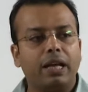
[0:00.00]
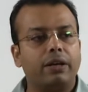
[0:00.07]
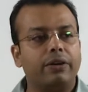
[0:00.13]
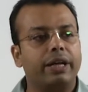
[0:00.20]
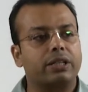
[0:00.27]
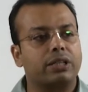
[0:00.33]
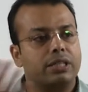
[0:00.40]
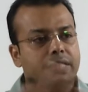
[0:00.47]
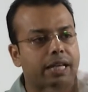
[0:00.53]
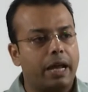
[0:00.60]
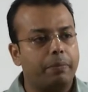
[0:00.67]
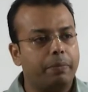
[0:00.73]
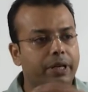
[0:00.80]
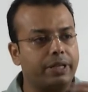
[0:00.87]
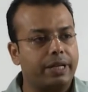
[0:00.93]
reactions
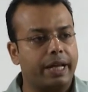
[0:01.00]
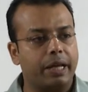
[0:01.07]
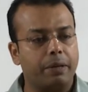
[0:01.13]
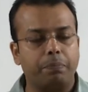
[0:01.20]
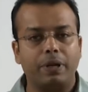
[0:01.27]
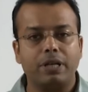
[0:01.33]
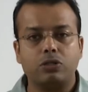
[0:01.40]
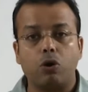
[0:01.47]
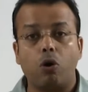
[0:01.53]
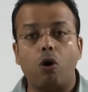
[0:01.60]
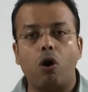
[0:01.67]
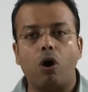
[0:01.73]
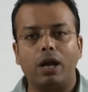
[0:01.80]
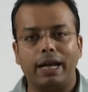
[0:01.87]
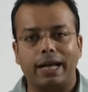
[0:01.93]
can be taken place
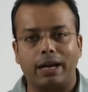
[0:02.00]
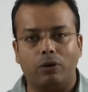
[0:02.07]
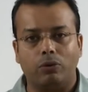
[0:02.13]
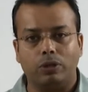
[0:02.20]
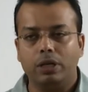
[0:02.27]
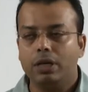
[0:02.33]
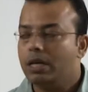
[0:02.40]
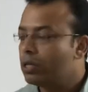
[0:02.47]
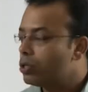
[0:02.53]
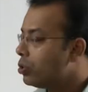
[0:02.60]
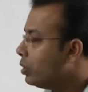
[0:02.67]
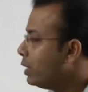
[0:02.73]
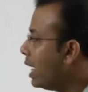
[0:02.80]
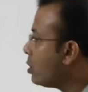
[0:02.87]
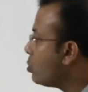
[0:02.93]
all around. So,
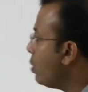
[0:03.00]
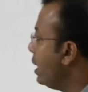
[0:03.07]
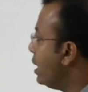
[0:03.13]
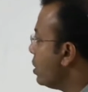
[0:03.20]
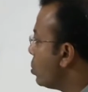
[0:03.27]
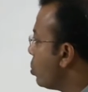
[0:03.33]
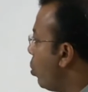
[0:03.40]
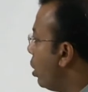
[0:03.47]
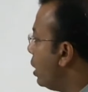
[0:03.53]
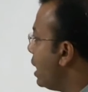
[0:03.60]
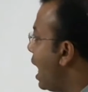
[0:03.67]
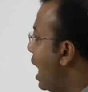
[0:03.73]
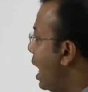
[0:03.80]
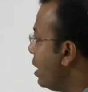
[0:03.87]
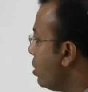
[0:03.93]
that is why it is called
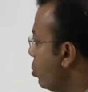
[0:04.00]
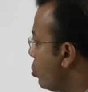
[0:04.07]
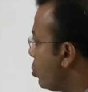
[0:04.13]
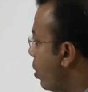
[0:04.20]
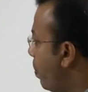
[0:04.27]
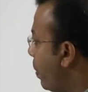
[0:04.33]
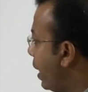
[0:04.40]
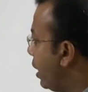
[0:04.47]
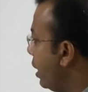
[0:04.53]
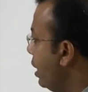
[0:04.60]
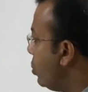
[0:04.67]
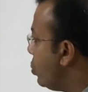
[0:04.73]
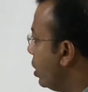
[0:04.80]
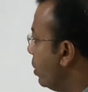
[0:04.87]
the isotropic etching